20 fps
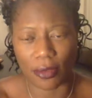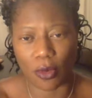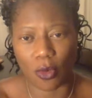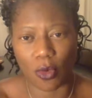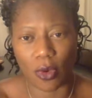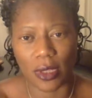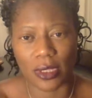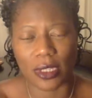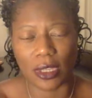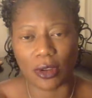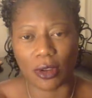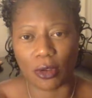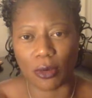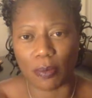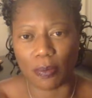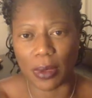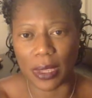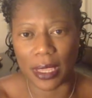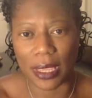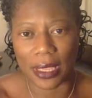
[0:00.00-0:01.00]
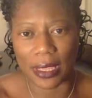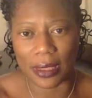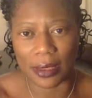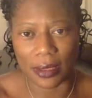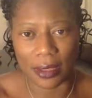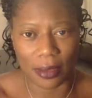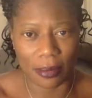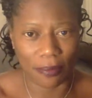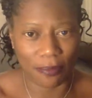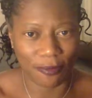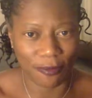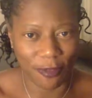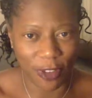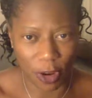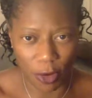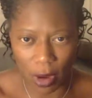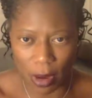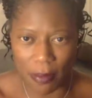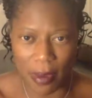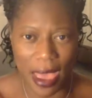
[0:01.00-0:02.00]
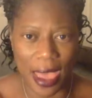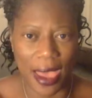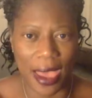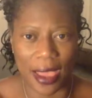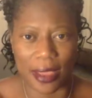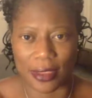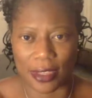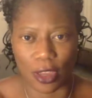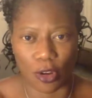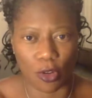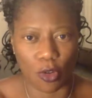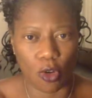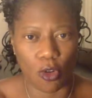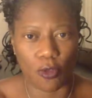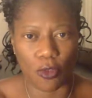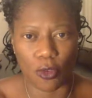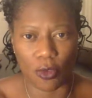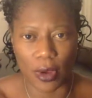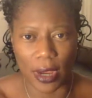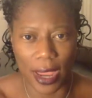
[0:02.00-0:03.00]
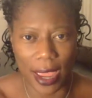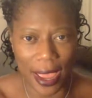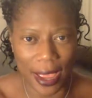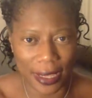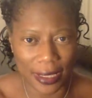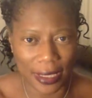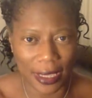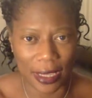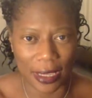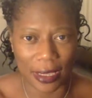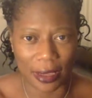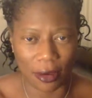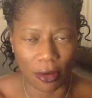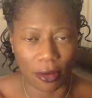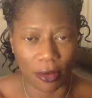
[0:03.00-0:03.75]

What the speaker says: The ones that are being very bad, that are overreacting,